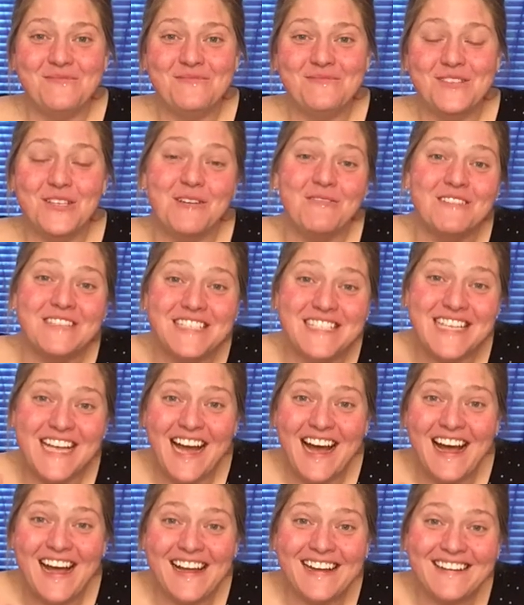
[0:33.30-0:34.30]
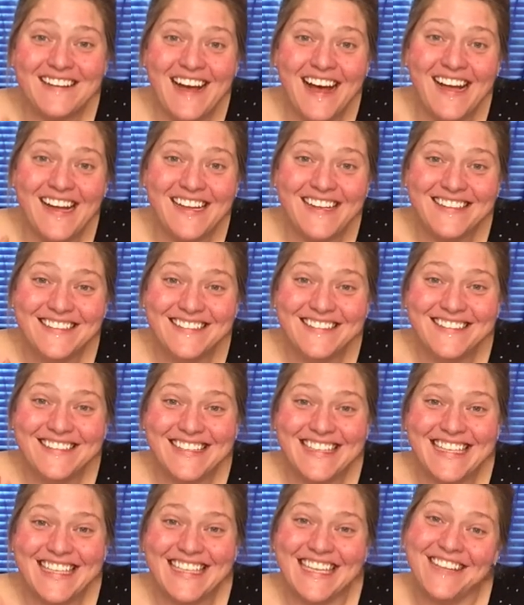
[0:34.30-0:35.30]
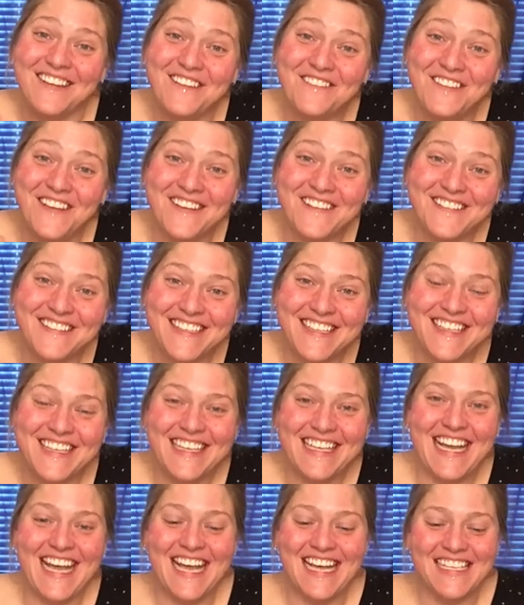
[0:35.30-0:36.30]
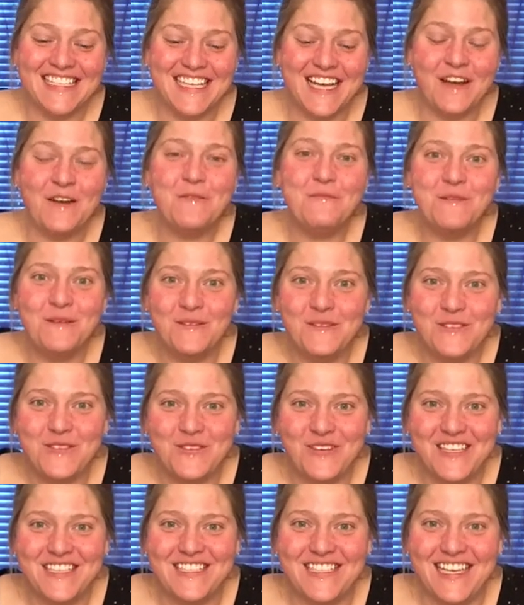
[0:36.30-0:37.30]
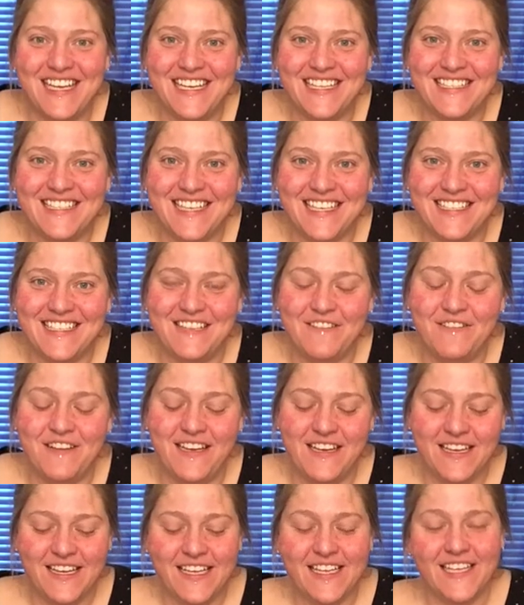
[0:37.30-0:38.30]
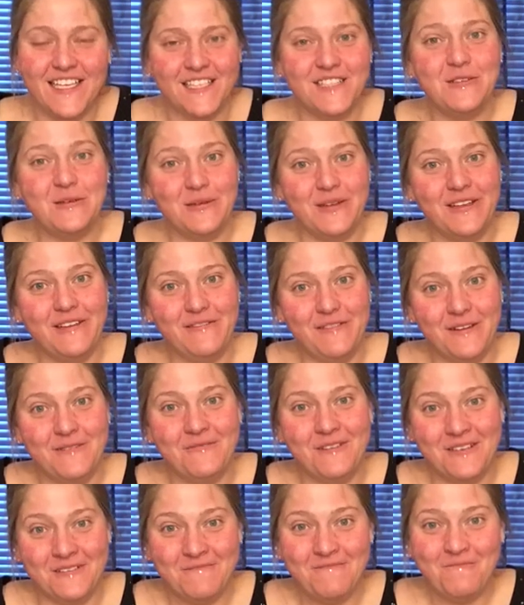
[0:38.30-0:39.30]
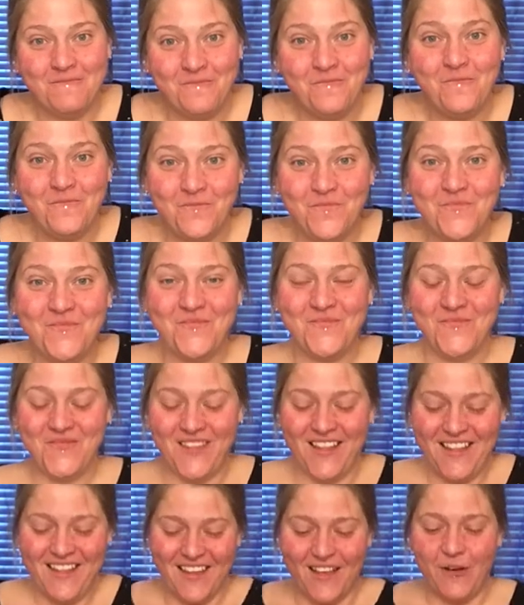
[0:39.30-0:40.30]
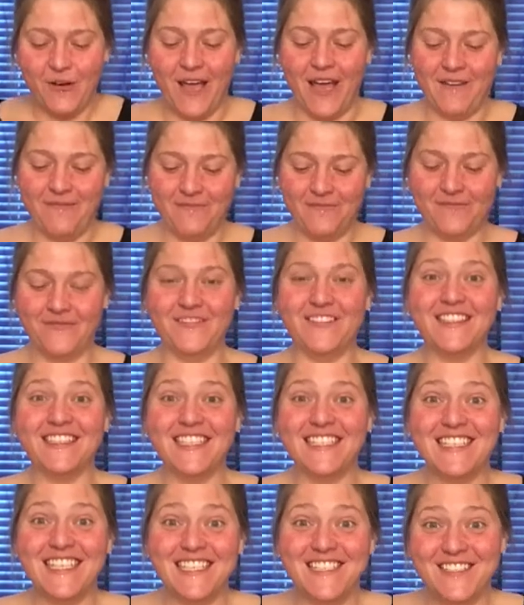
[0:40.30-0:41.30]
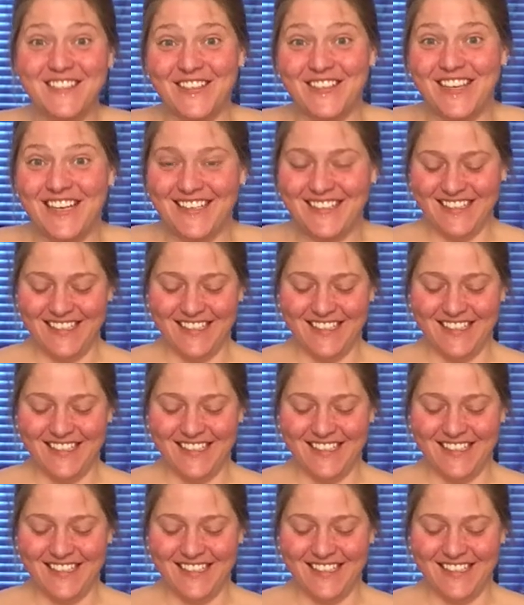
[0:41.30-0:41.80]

so I want to say hi, and I love you, and I hope you enjoyed today's activity. It's a really fun one. Okay, let's get started.